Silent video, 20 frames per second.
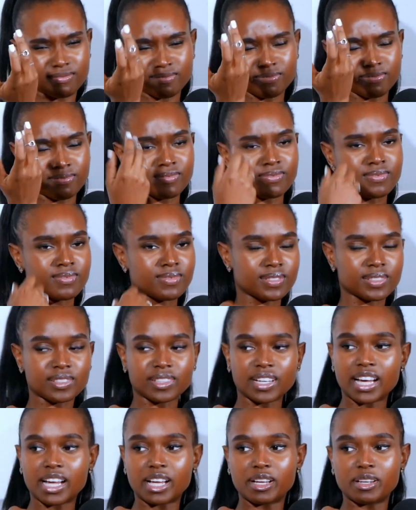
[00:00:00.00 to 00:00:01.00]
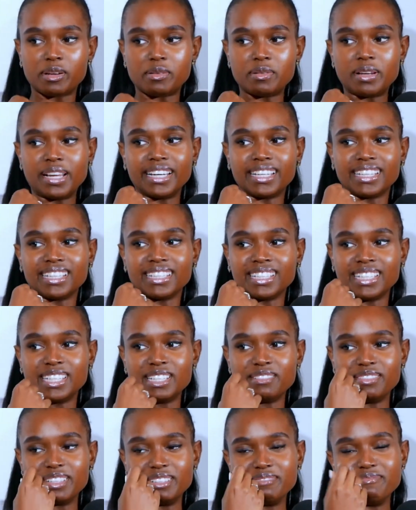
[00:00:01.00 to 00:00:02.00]
Let me tell my uh, like
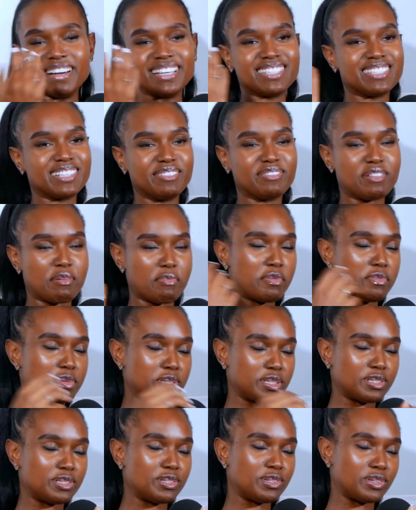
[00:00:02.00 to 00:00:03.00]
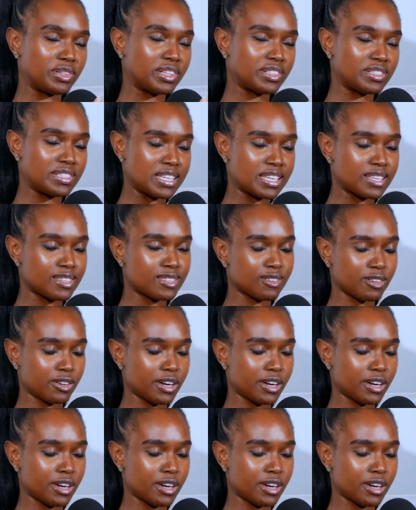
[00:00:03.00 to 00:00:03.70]
giving myself the permission to do those things.